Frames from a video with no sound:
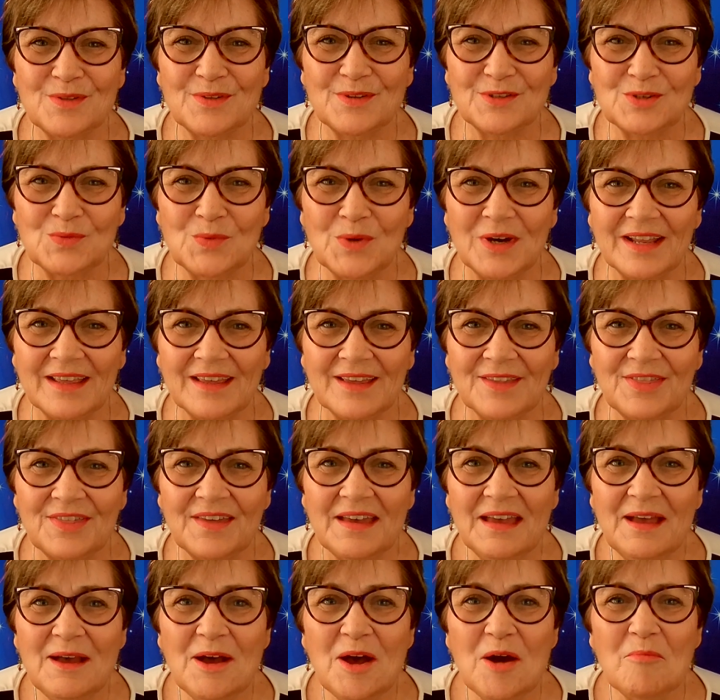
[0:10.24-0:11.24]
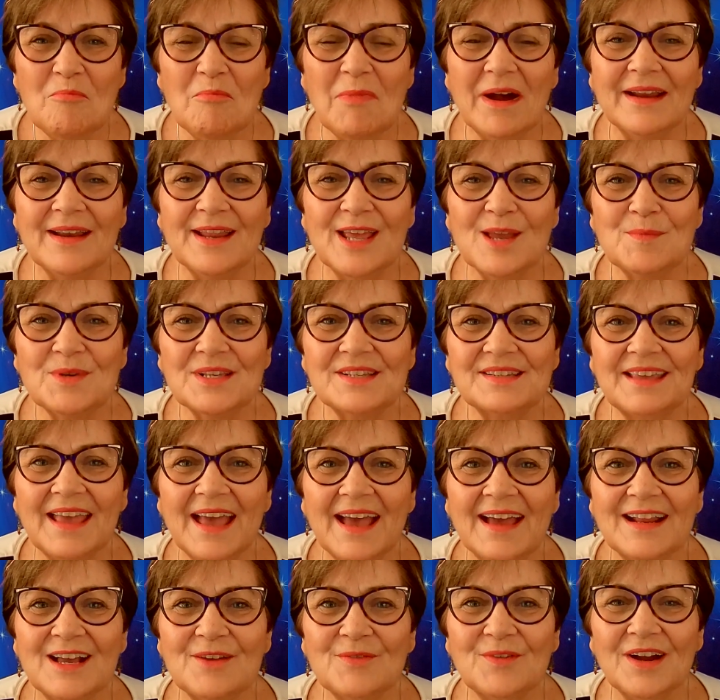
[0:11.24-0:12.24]
the 20th. My name is
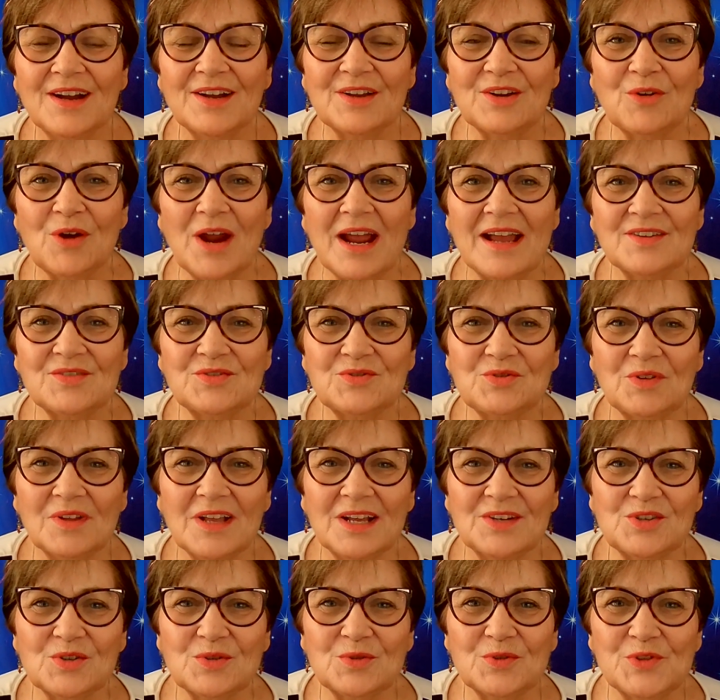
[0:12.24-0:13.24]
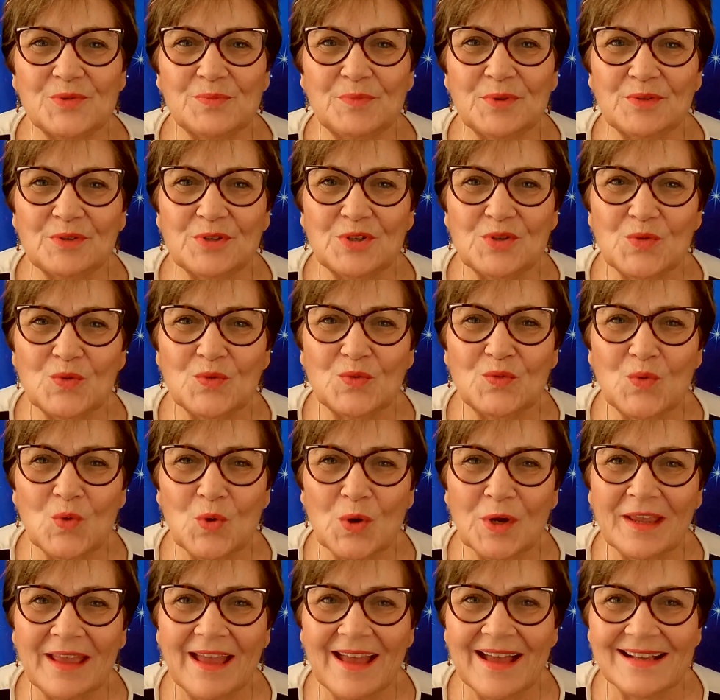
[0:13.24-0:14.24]
Kat. I've got your astrological spiritual
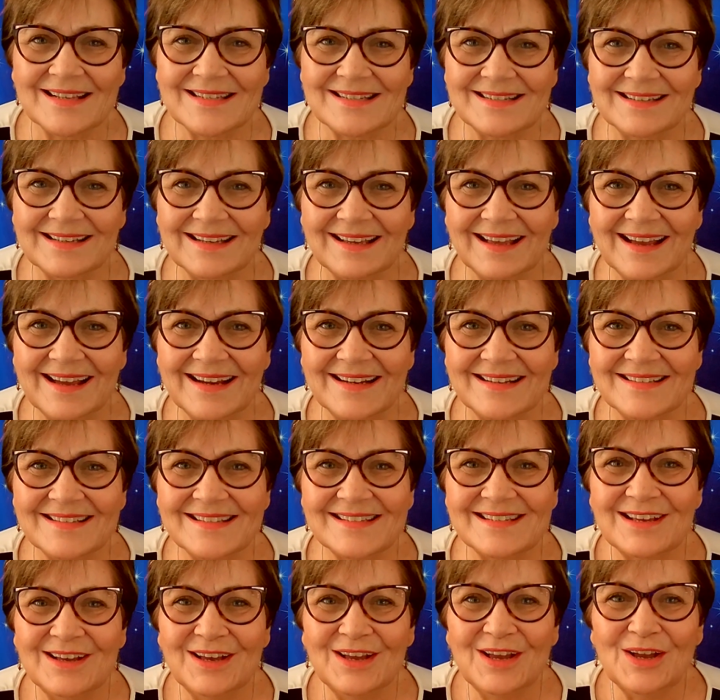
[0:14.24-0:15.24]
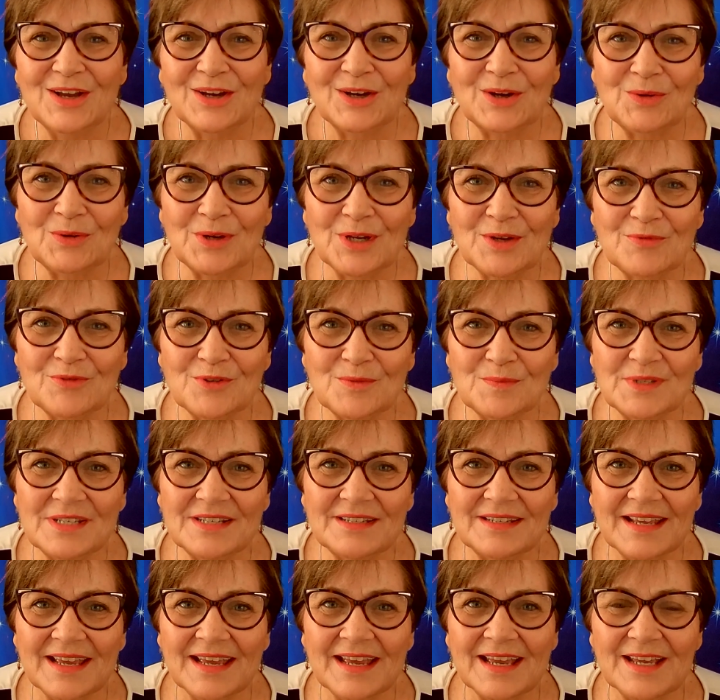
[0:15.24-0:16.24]
forecast and guidance going from
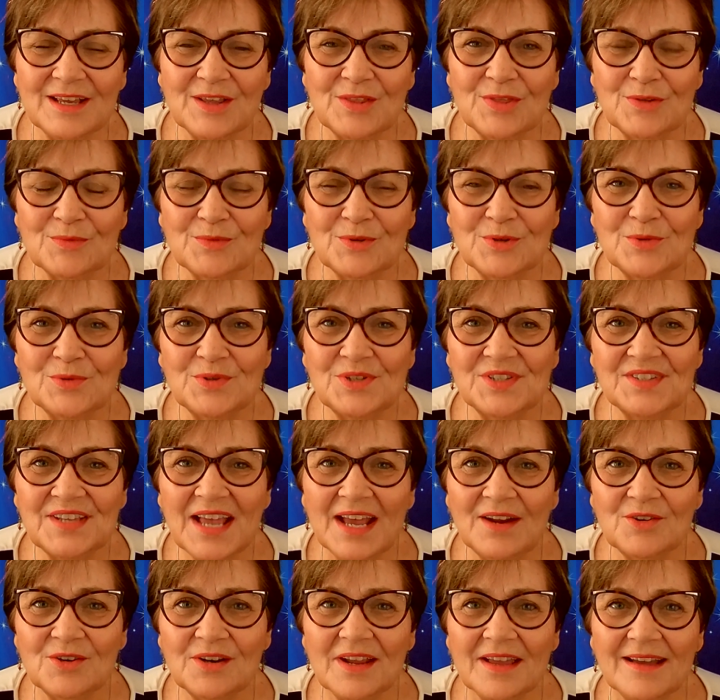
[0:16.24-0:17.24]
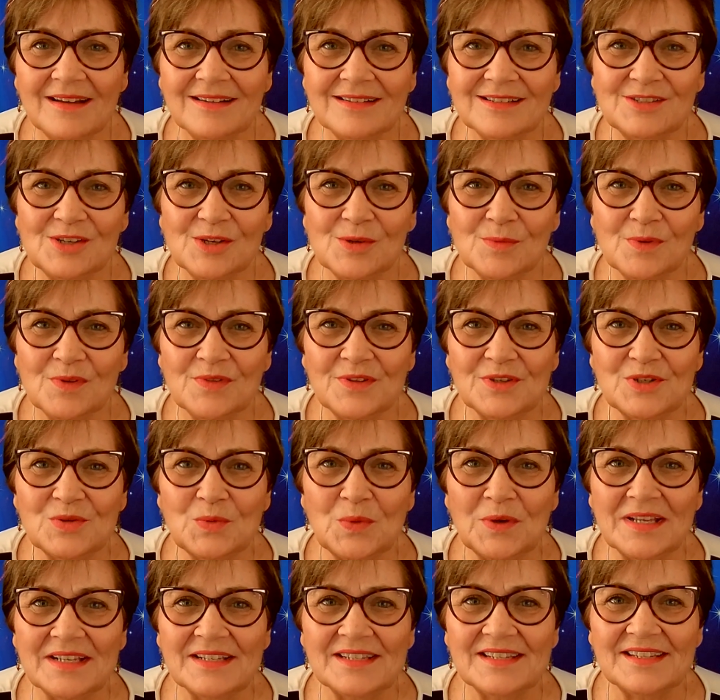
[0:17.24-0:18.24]
today through Saturday, October the
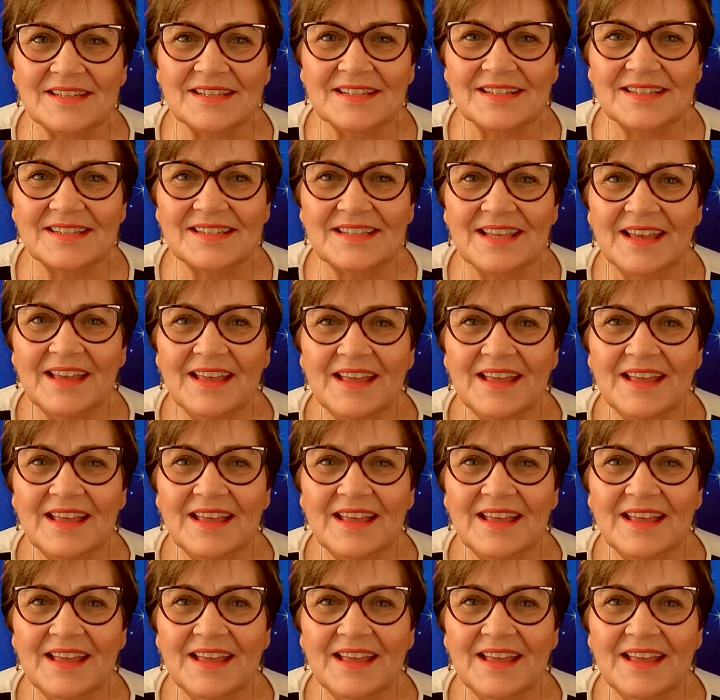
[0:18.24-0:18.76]
26th.